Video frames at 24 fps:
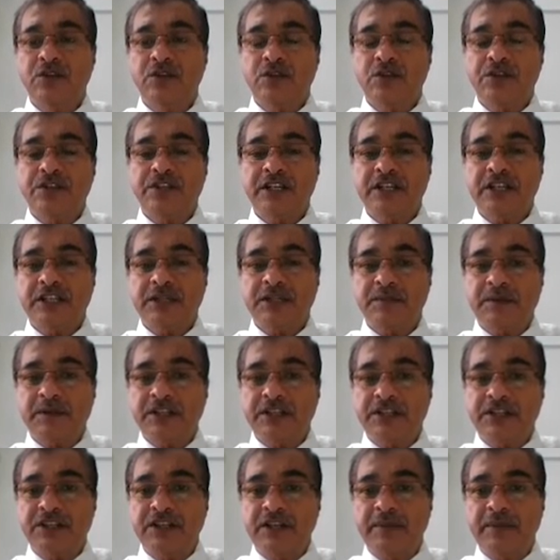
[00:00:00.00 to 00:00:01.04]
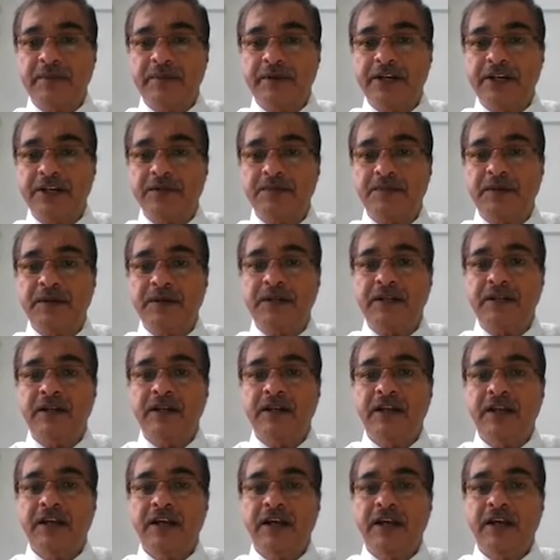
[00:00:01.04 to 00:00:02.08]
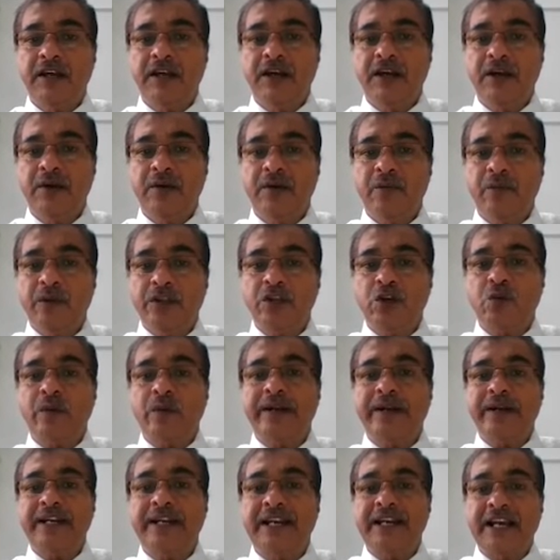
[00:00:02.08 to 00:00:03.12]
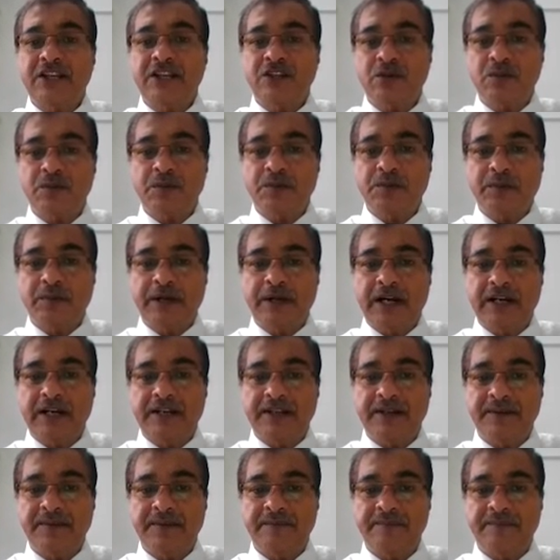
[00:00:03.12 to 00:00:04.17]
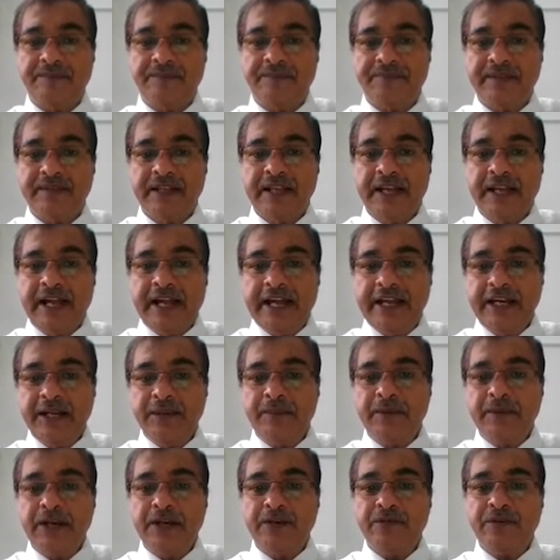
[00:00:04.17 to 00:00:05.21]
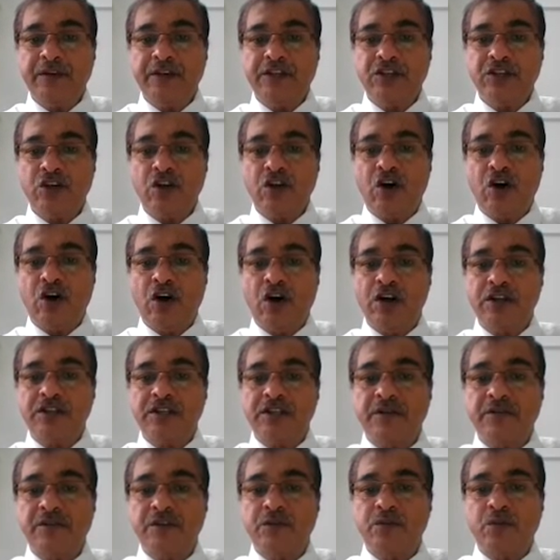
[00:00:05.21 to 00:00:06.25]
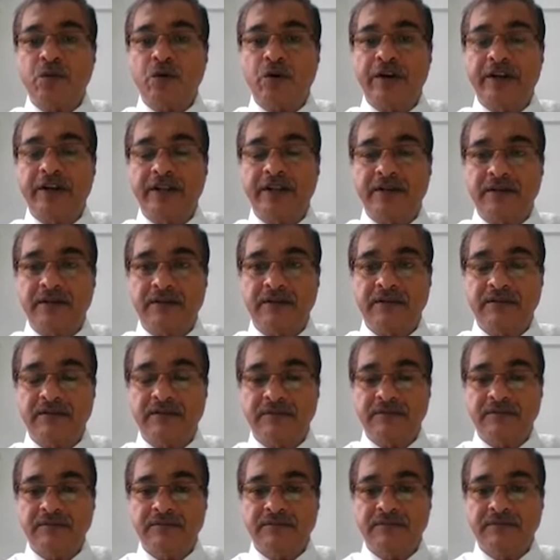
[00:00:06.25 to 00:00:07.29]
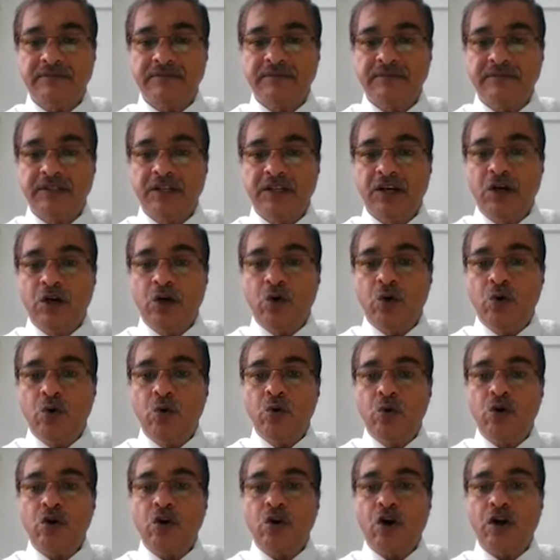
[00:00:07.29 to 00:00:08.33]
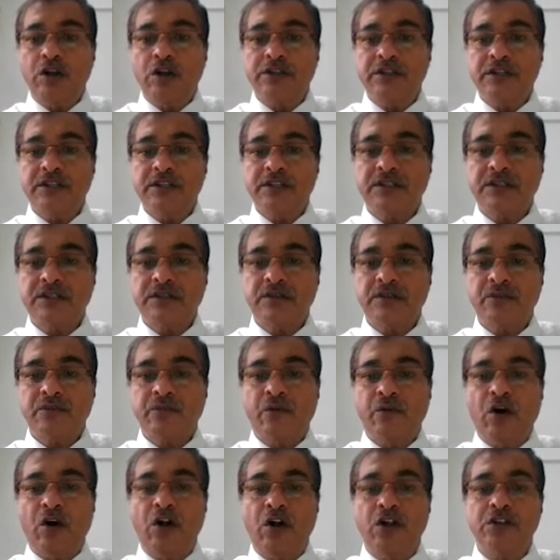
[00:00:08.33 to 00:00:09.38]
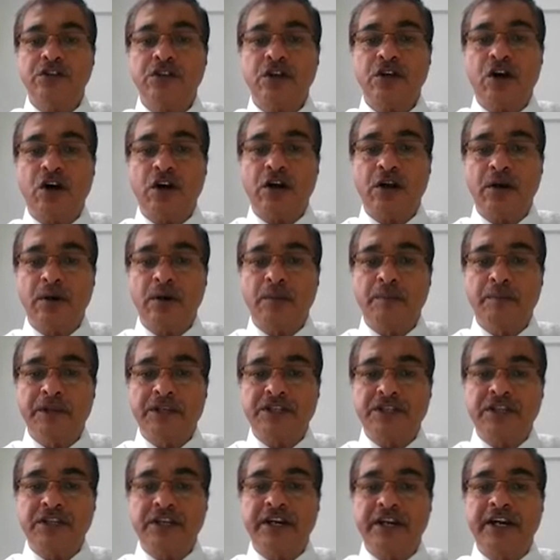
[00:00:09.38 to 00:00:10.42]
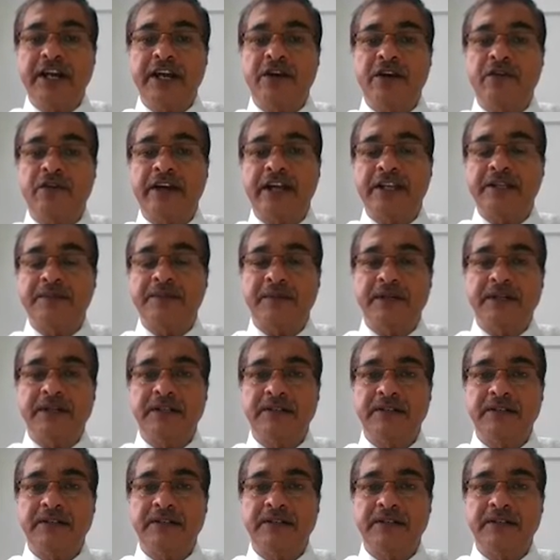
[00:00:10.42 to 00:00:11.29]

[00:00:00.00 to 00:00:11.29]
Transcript: So 6 month jail punishment with a 20 lakhs rupees penalty. Any manufacturer or service provider who causes false or misleading advertisement.